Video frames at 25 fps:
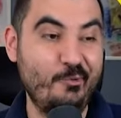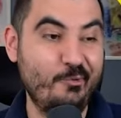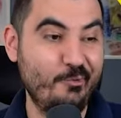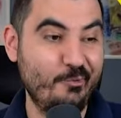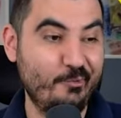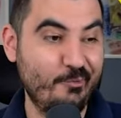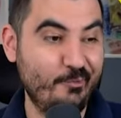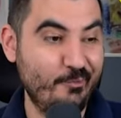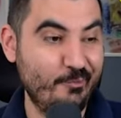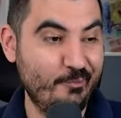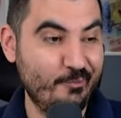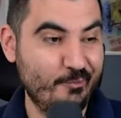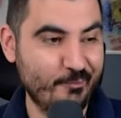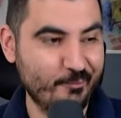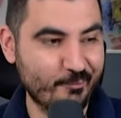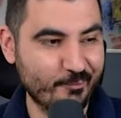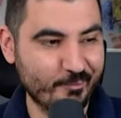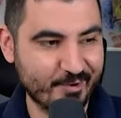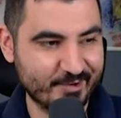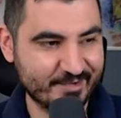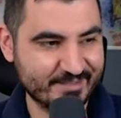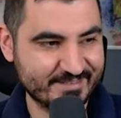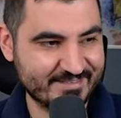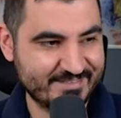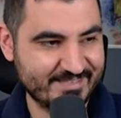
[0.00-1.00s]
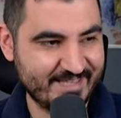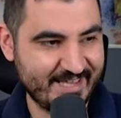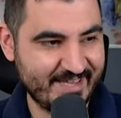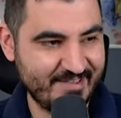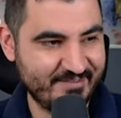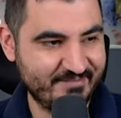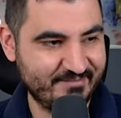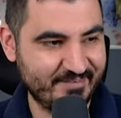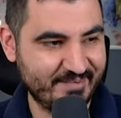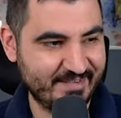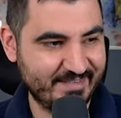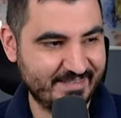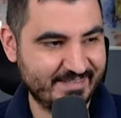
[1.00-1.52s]
Woohoo, what a
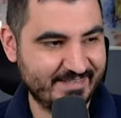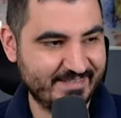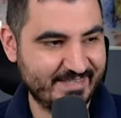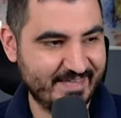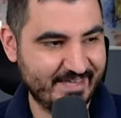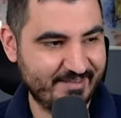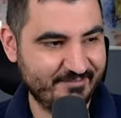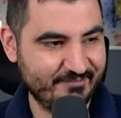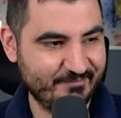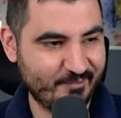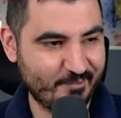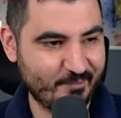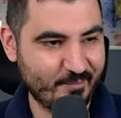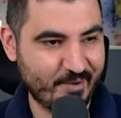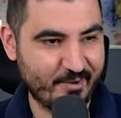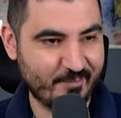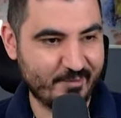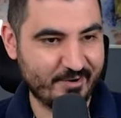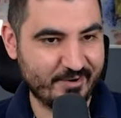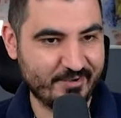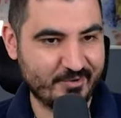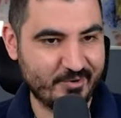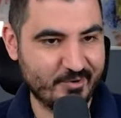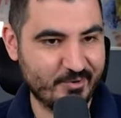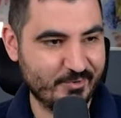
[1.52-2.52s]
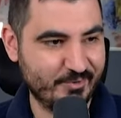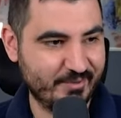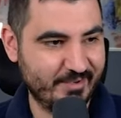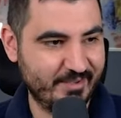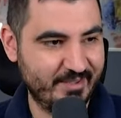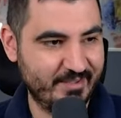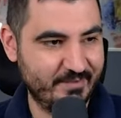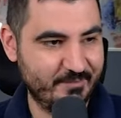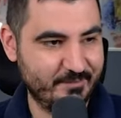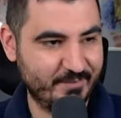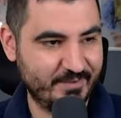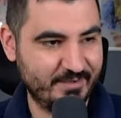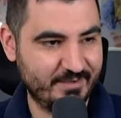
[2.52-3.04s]
save again from our
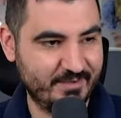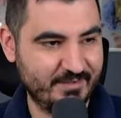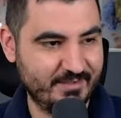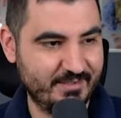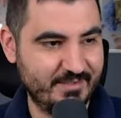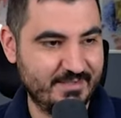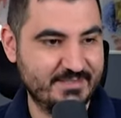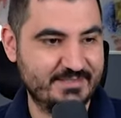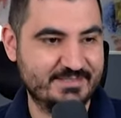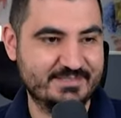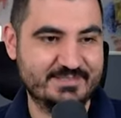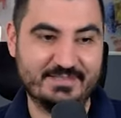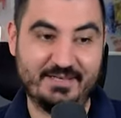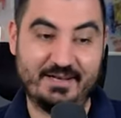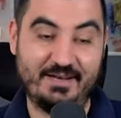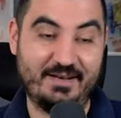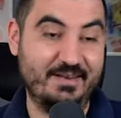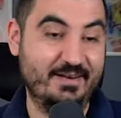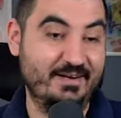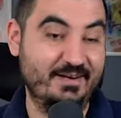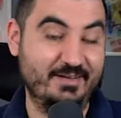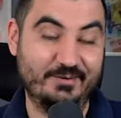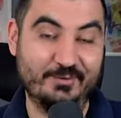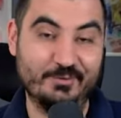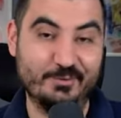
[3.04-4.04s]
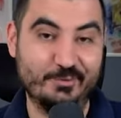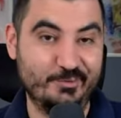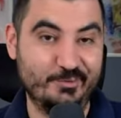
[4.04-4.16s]
goalkeeper. He's really